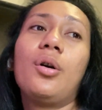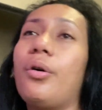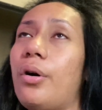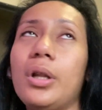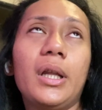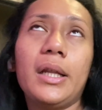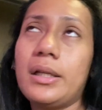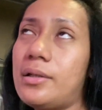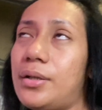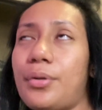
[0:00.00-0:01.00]
all of
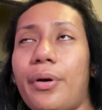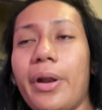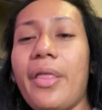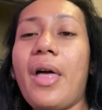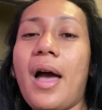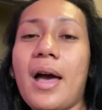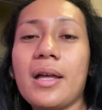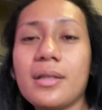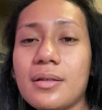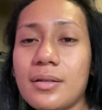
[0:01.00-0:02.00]
this and all of
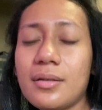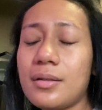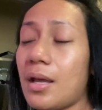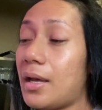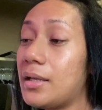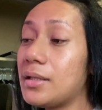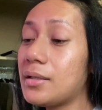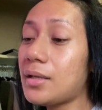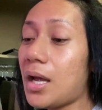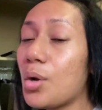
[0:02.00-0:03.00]
that. And
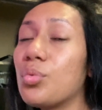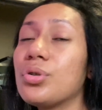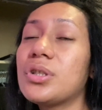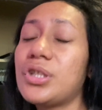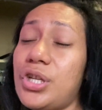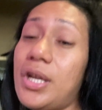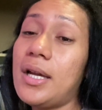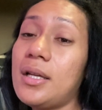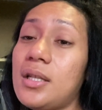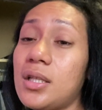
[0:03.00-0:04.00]
I will see you
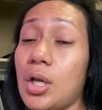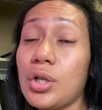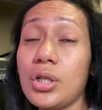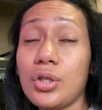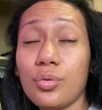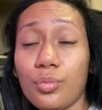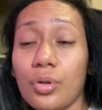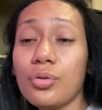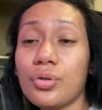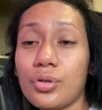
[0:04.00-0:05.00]
guys
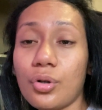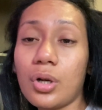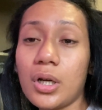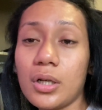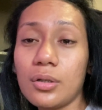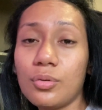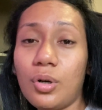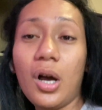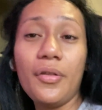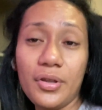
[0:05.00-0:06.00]
real short. Well,
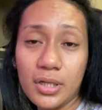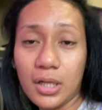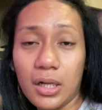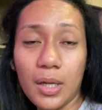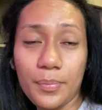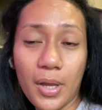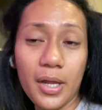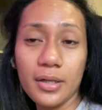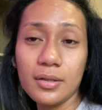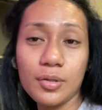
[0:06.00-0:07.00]
on this clip, that
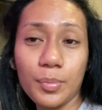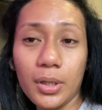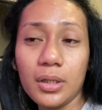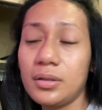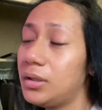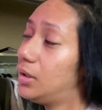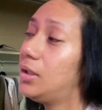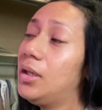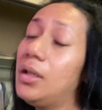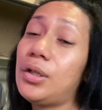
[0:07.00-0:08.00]
is. But,
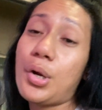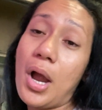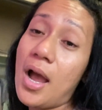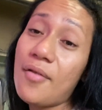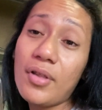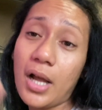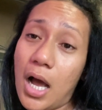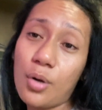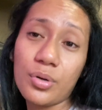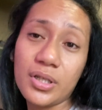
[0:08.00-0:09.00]
girl, I have, like,
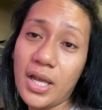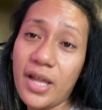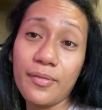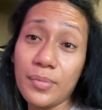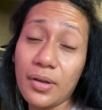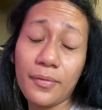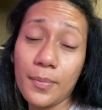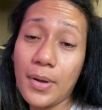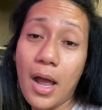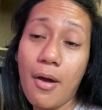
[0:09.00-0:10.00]
hours ahead of me from
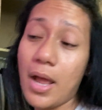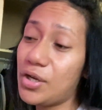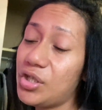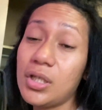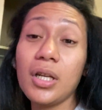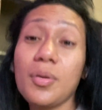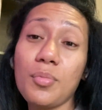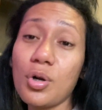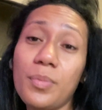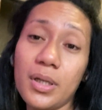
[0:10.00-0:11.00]
now. And I just need a
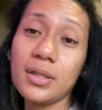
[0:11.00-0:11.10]
moment